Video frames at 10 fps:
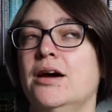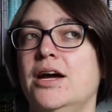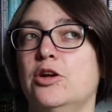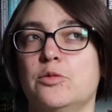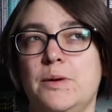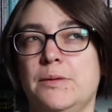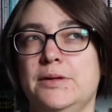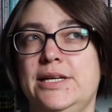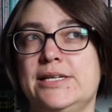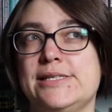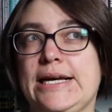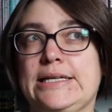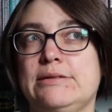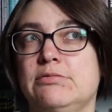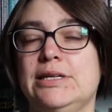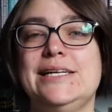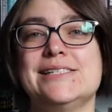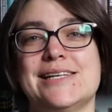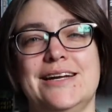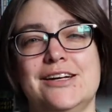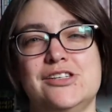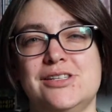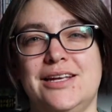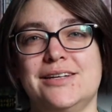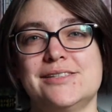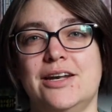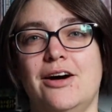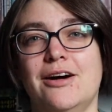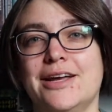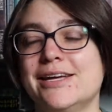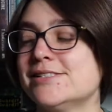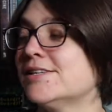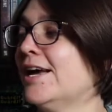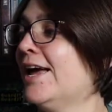I don't remember the exact release date, I just think it's in August.